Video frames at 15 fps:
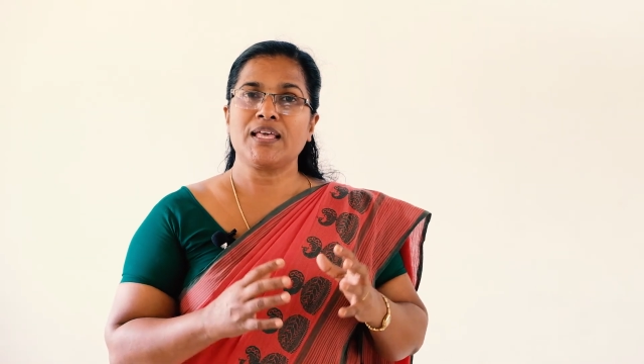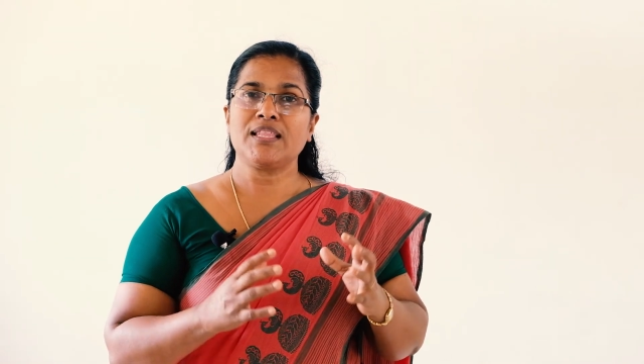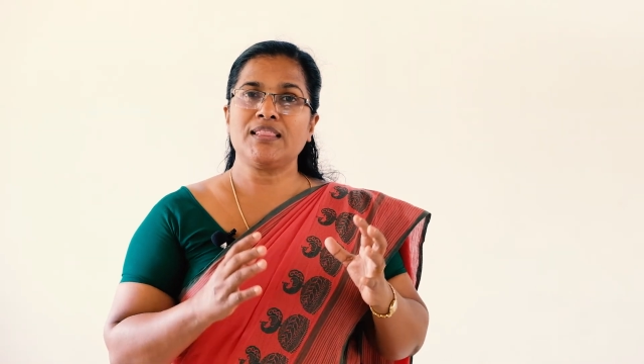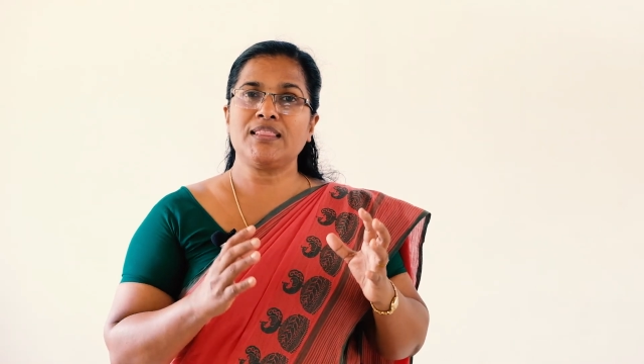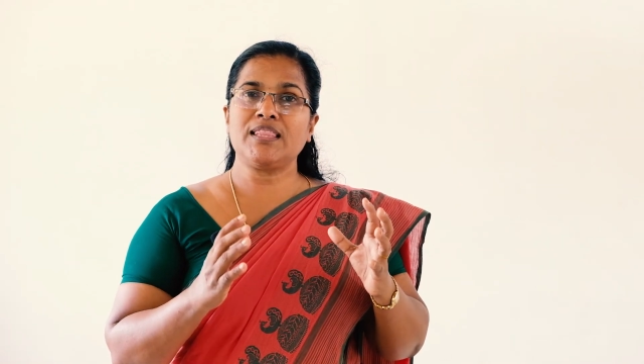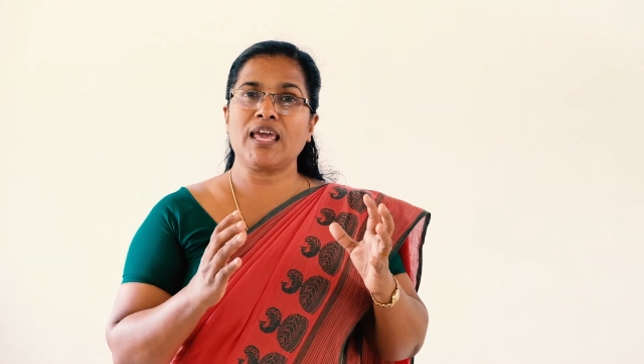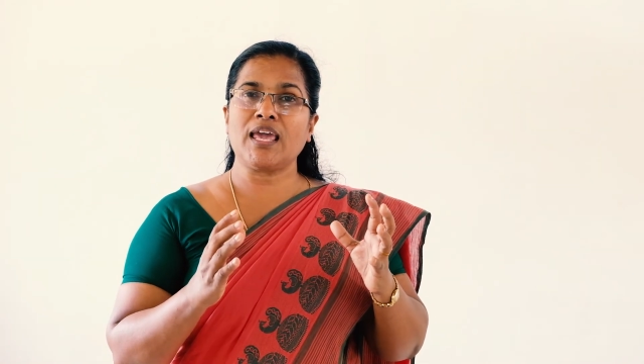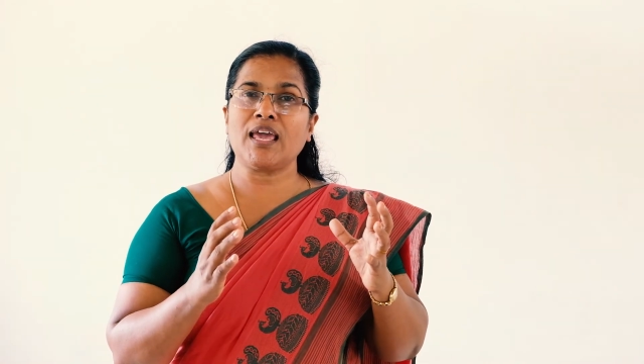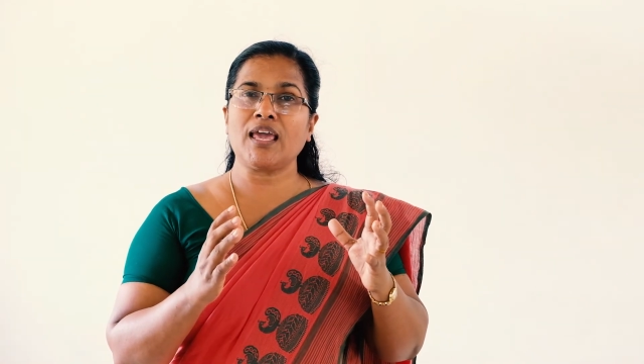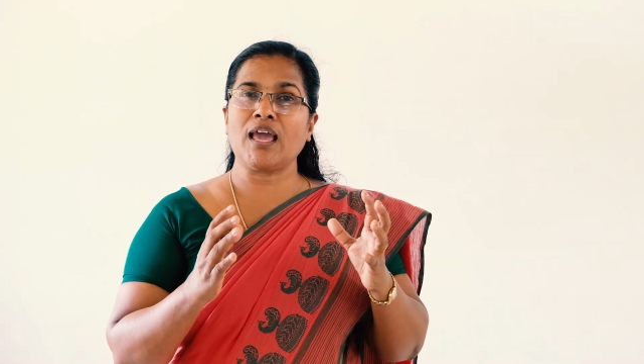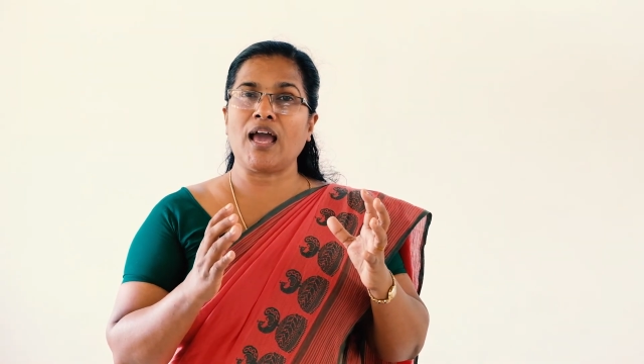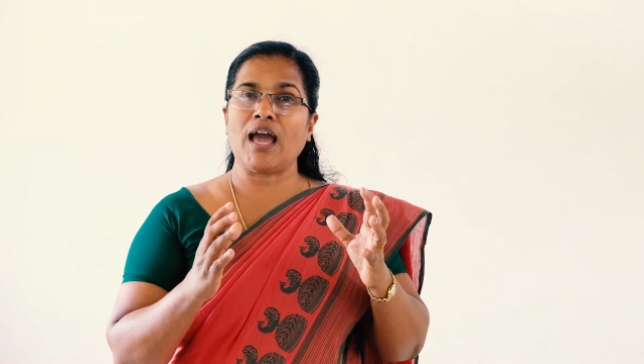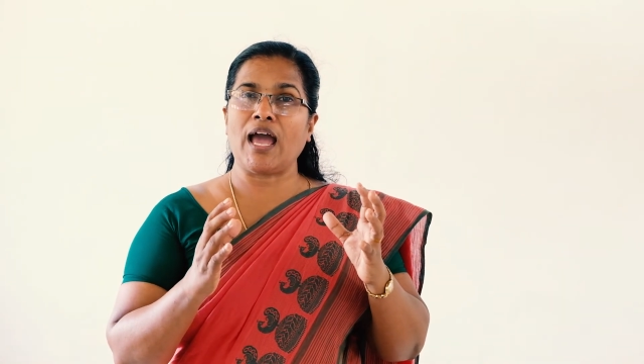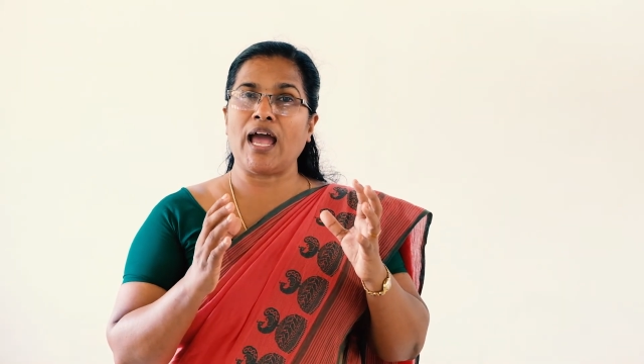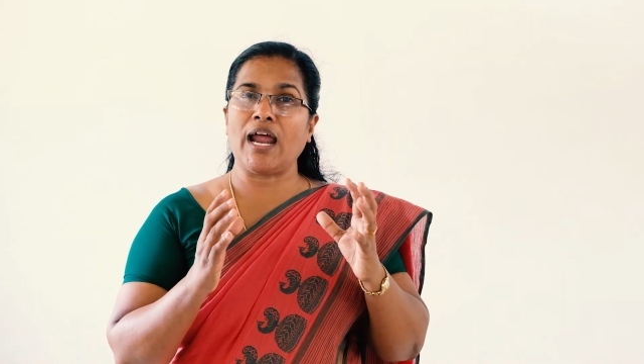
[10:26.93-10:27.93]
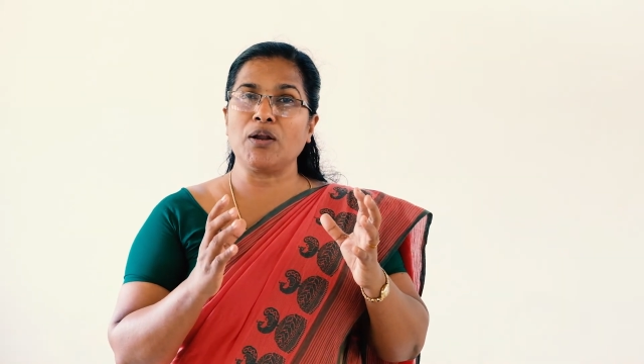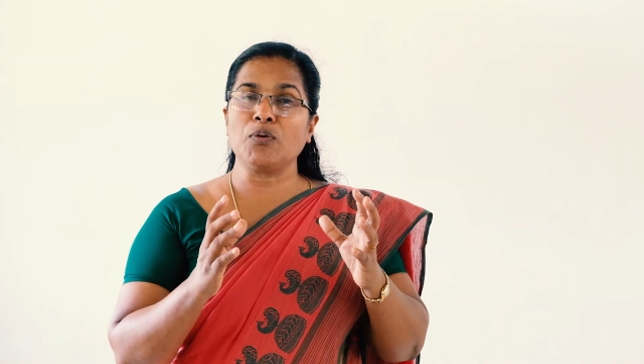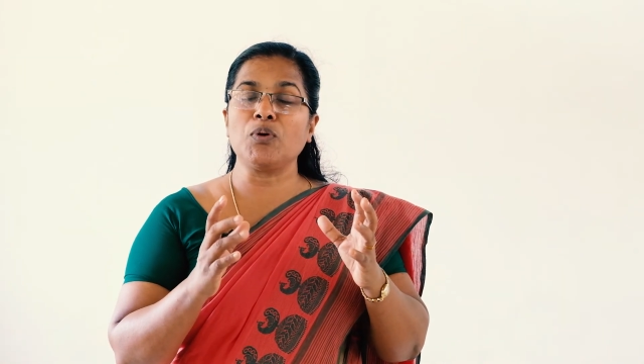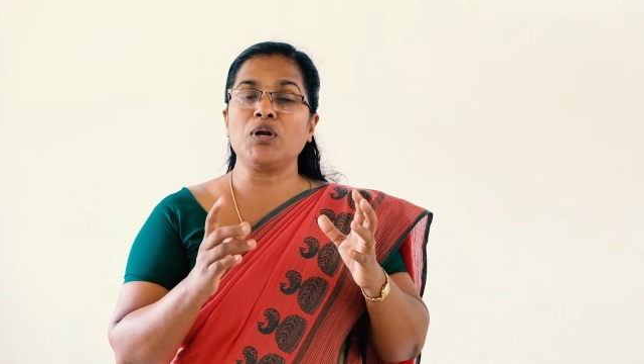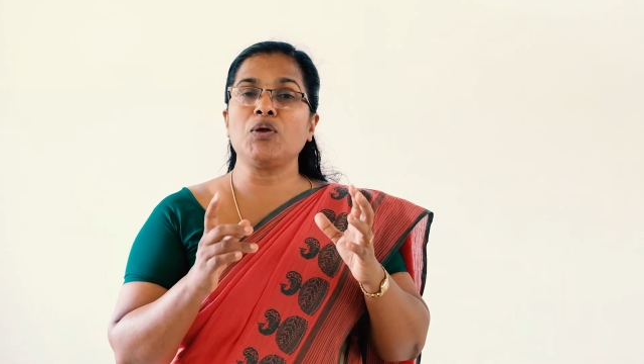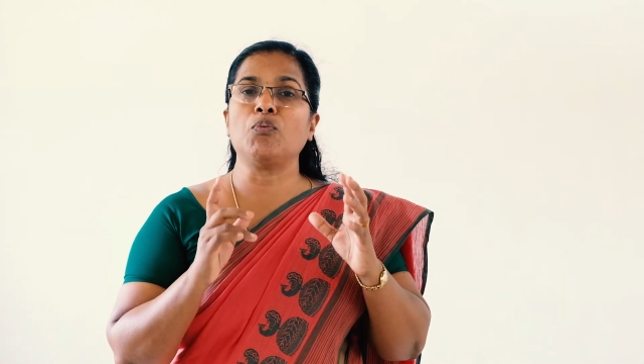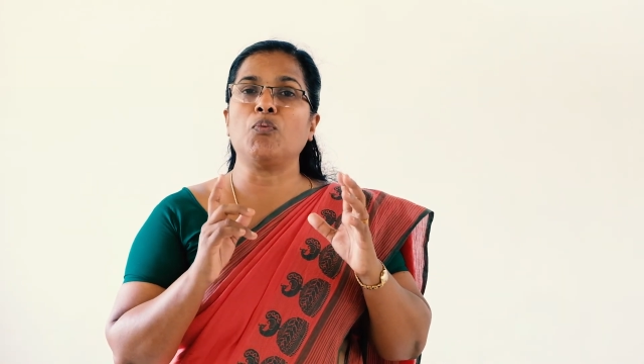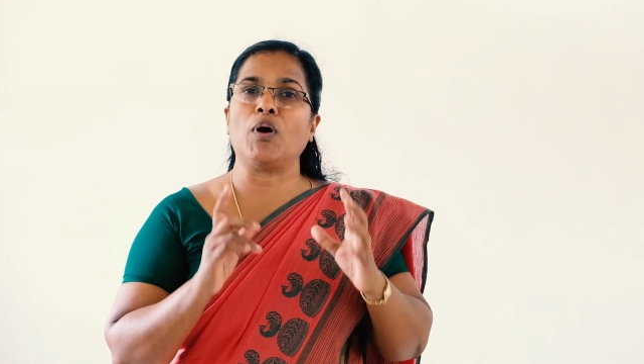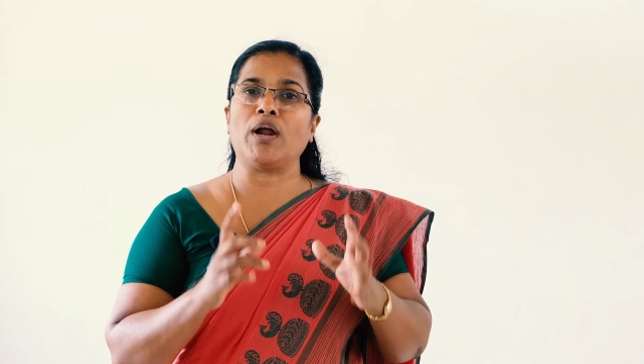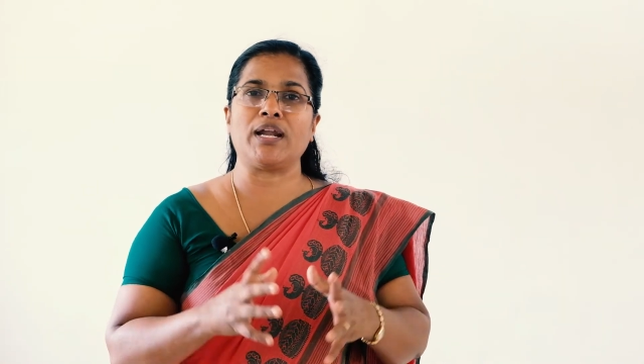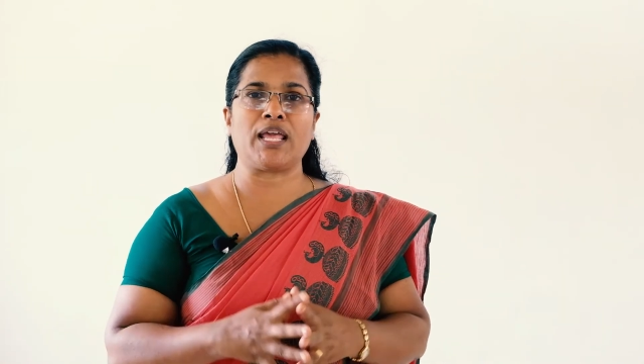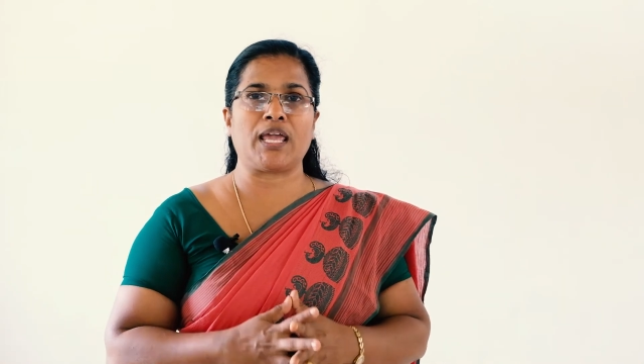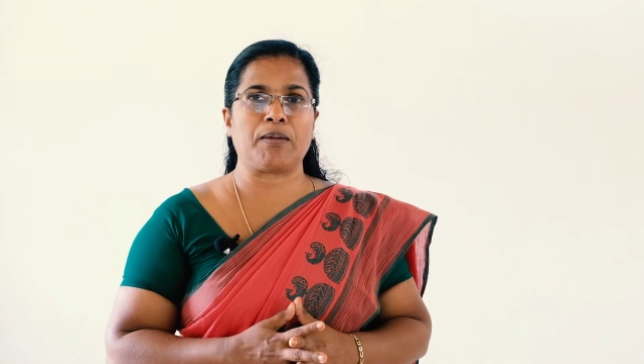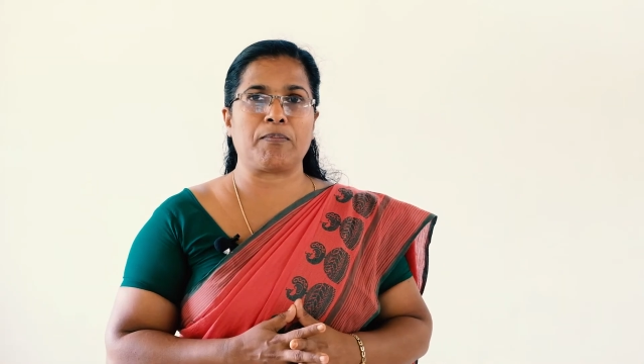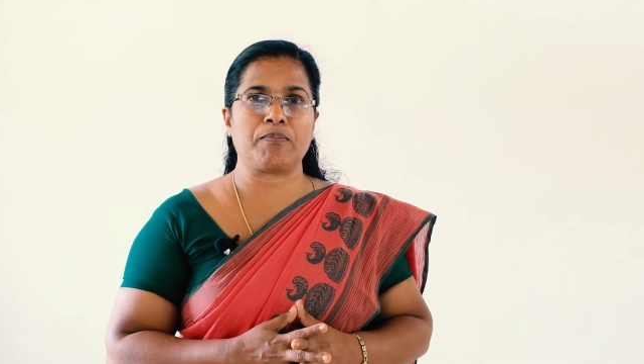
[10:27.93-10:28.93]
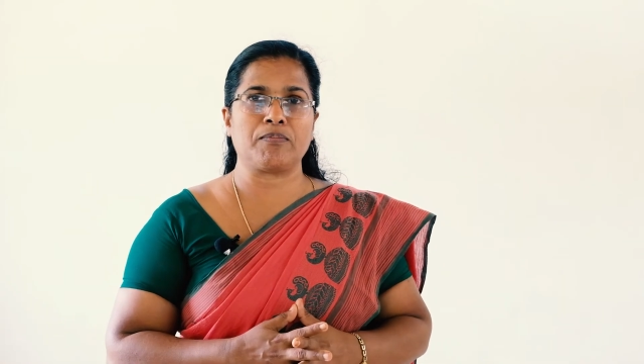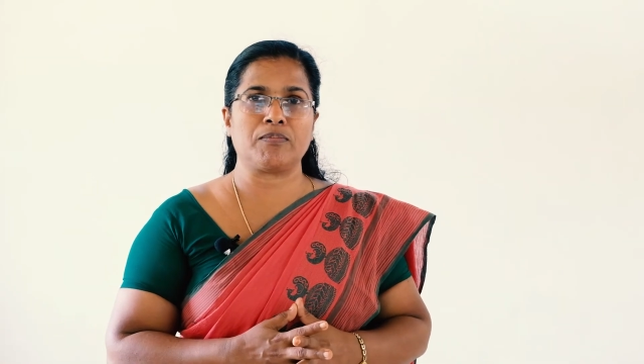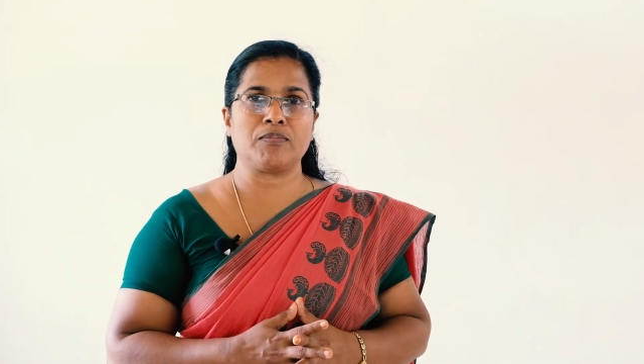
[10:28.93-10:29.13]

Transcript: they had only one name.